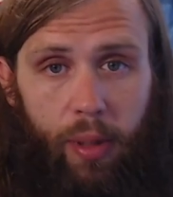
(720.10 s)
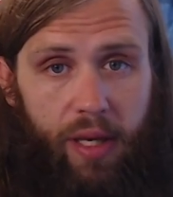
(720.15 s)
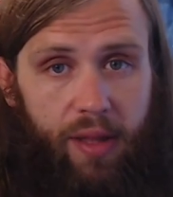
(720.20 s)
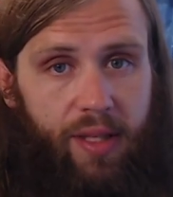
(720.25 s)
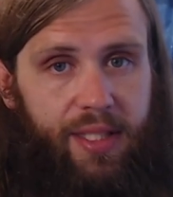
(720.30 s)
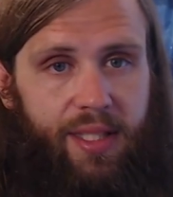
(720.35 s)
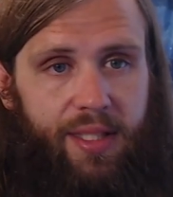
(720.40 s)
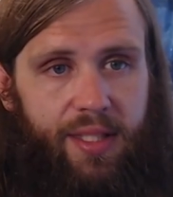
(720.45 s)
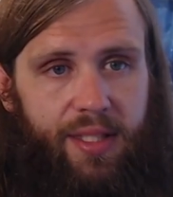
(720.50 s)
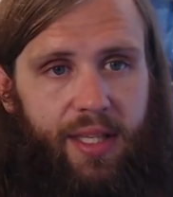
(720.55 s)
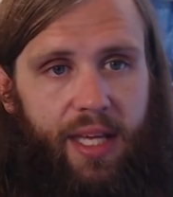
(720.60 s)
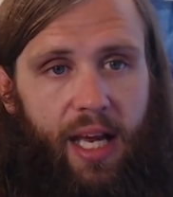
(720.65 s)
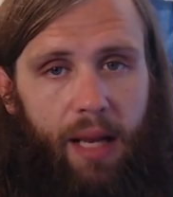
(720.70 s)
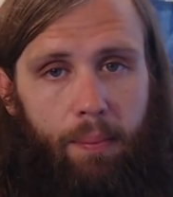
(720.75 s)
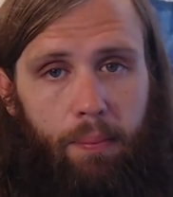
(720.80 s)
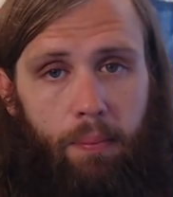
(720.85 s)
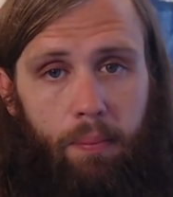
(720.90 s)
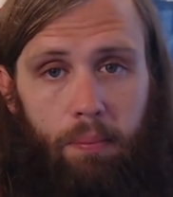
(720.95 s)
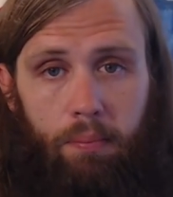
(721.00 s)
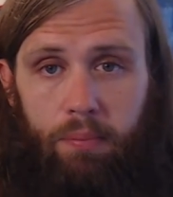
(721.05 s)
of this is going to
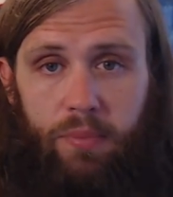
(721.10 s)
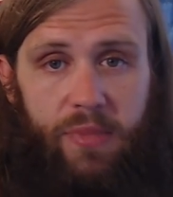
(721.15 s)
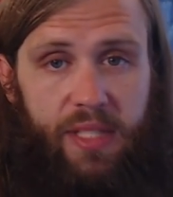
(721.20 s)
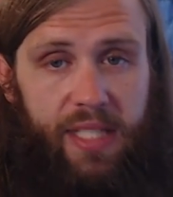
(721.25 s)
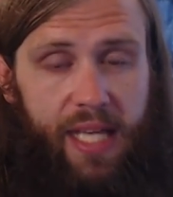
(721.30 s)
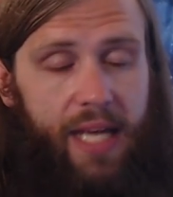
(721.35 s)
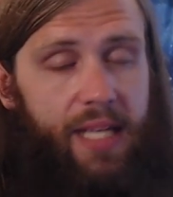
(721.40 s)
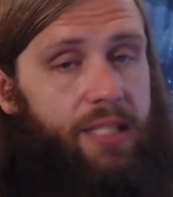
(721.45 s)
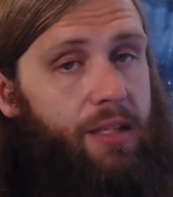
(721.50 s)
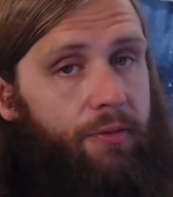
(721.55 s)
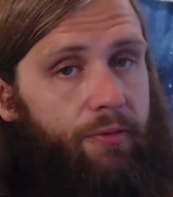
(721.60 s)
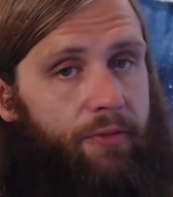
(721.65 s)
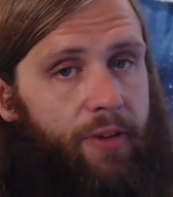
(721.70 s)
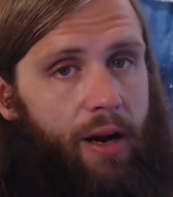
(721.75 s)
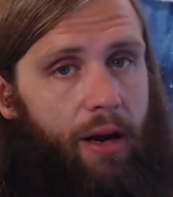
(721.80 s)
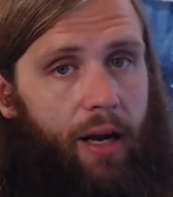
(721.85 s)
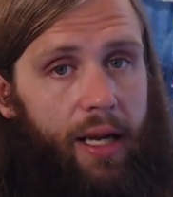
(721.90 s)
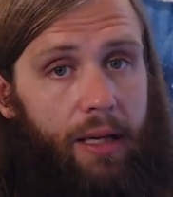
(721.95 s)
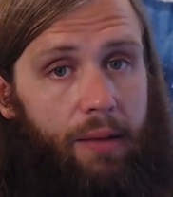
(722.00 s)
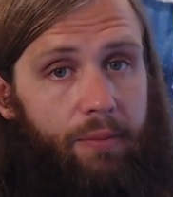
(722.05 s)
taste
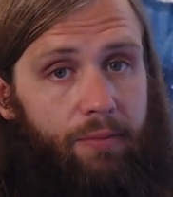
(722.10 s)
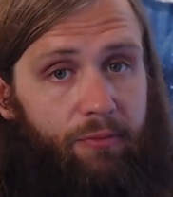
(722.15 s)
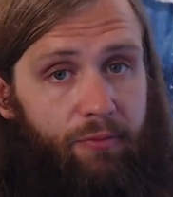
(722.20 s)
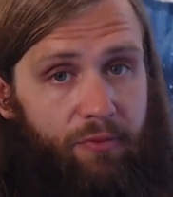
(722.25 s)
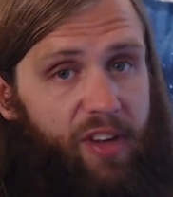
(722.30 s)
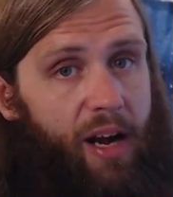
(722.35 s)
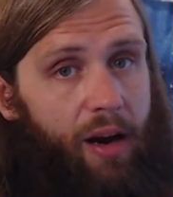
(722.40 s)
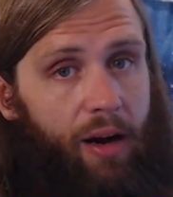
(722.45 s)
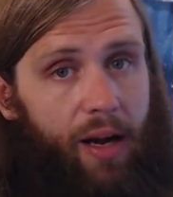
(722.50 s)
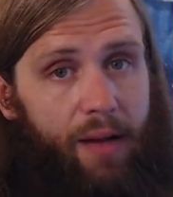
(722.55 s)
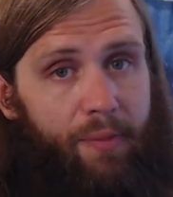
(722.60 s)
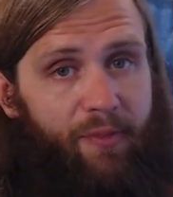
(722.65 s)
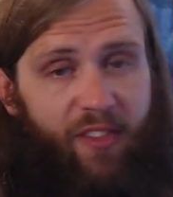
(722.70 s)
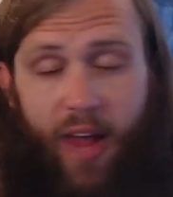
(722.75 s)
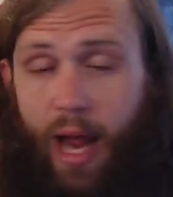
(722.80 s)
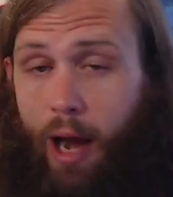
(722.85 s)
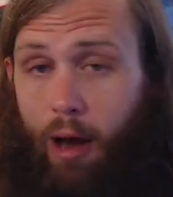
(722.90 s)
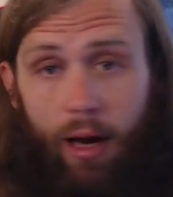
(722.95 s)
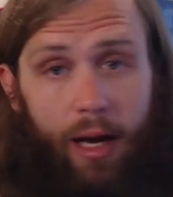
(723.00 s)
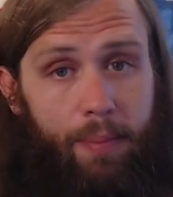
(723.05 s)
very, very,
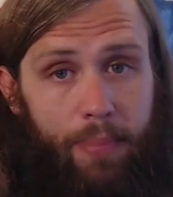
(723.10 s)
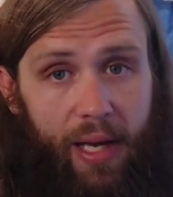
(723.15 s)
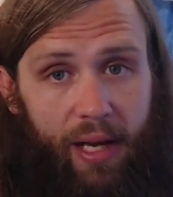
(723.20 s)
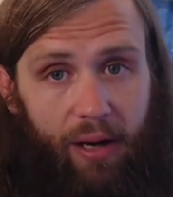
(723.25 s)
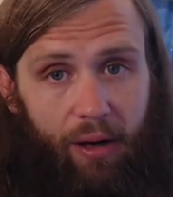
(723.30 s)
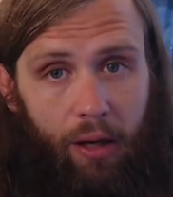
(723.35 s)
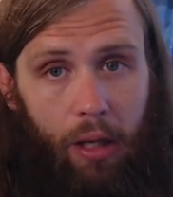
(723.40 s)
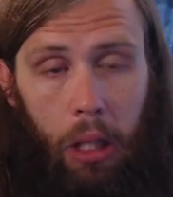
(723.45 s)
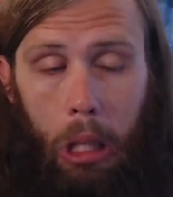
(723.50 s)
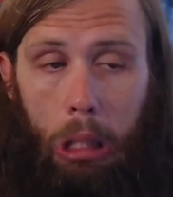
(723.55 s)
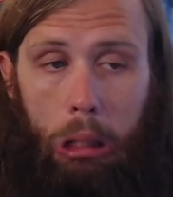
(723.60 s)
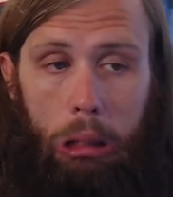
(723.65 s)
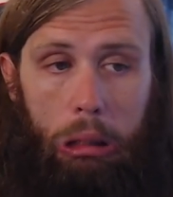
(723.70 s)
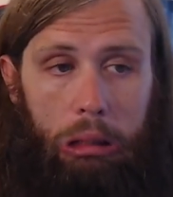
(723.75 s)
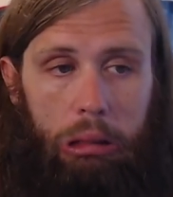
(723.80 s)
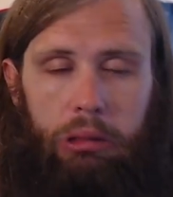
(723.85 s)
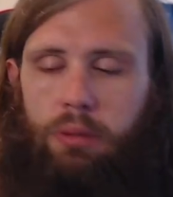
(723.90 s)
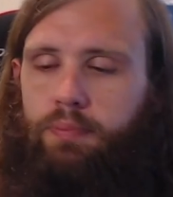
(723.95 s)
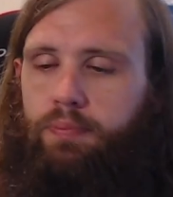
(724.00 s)
very bitter. Ugh.